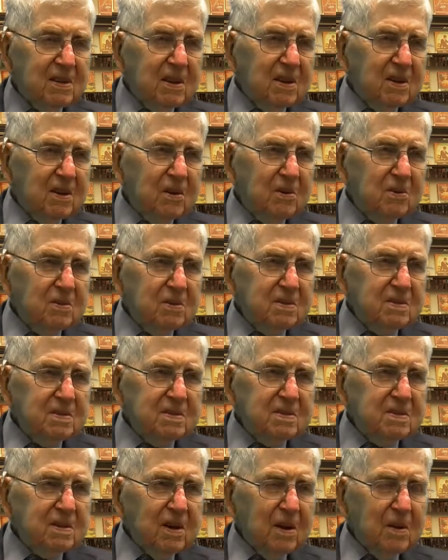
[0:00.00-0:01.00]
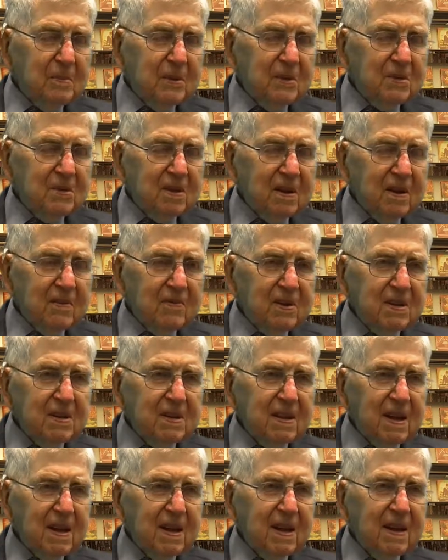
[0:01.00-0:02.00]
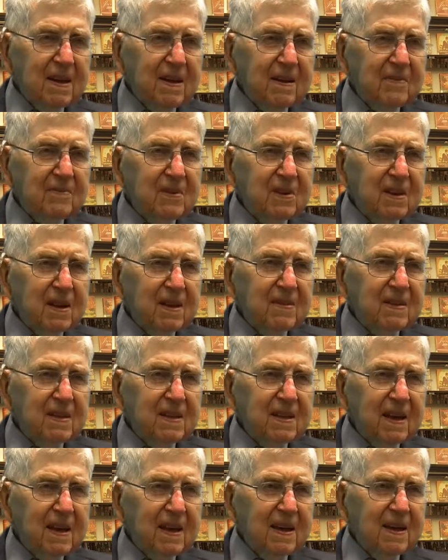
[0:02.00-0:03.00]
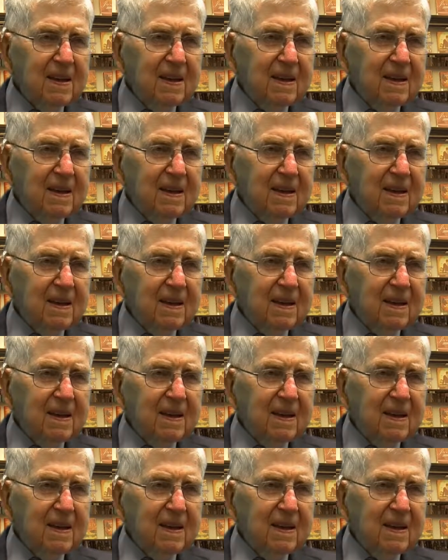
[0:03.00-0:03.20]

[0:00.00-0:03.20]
goes almost every day, every other day.